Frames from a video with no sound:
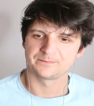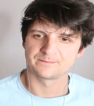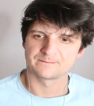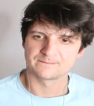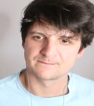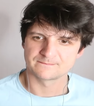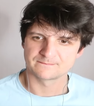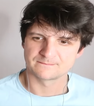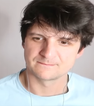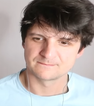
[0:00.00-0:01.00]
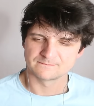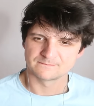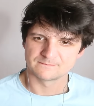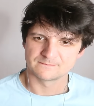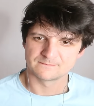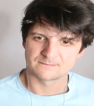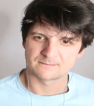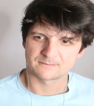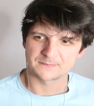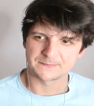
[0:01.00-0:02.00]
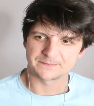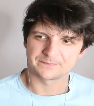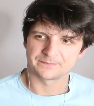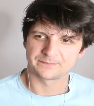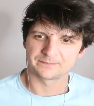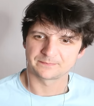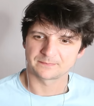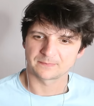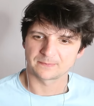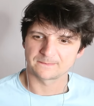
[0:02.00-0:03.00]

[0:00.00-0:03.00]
[no speech]